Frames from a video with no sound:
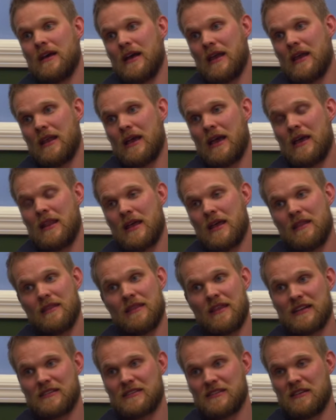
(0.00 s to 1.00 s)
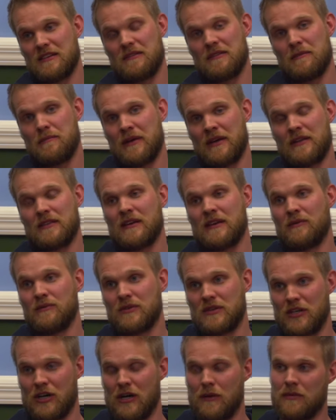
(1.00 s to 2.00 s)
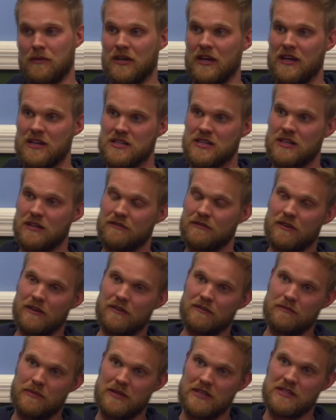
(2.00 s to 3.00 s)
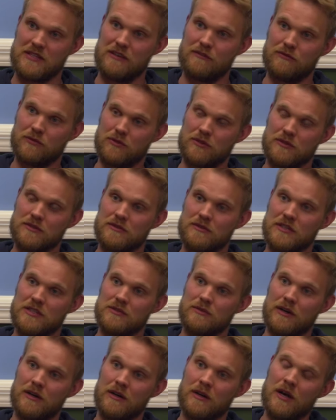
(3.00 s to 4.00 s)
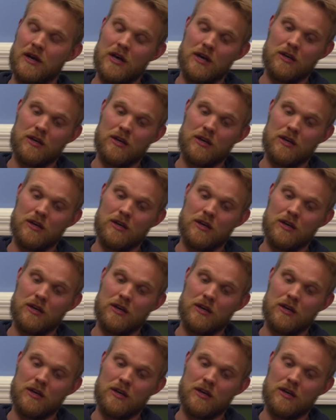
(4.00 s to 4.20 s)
And then that's the big thing with the obligation of BC Forestry as well.